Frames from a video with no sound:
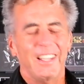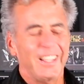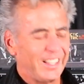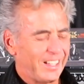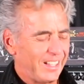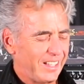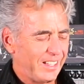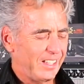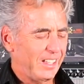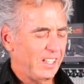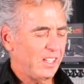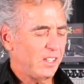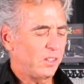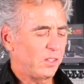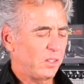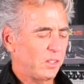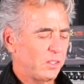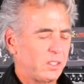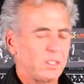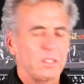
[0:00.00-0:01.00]
Uh,
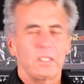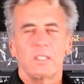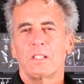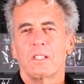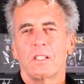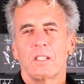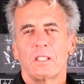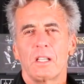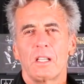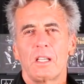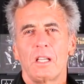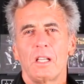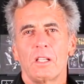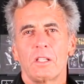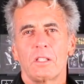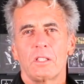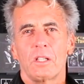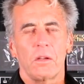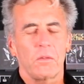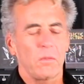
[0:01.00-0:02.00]
Eagles,
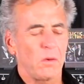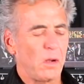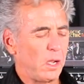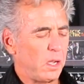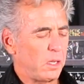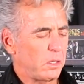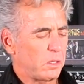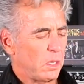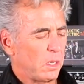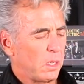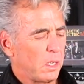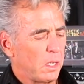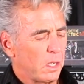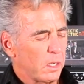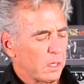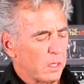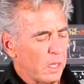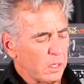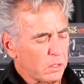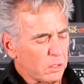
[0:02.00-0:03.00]
Tequila Sunrise.
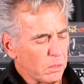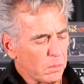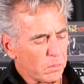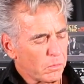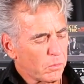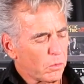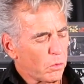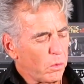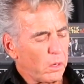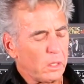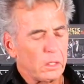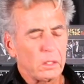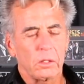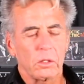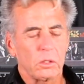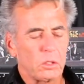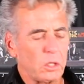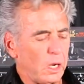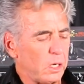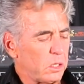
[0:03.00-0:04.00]
Got some great
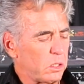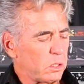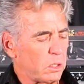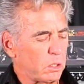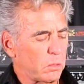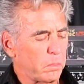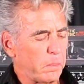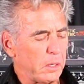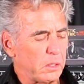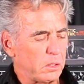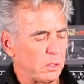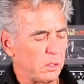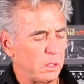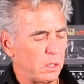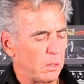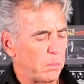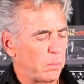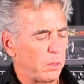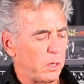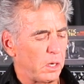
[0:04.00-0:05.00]
little changes, especially
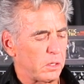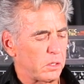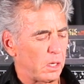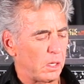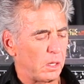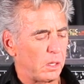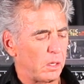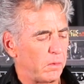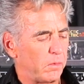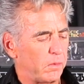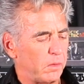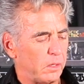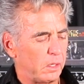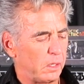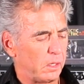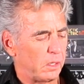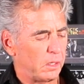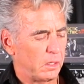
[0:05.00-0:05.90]
in the bridge. I love the...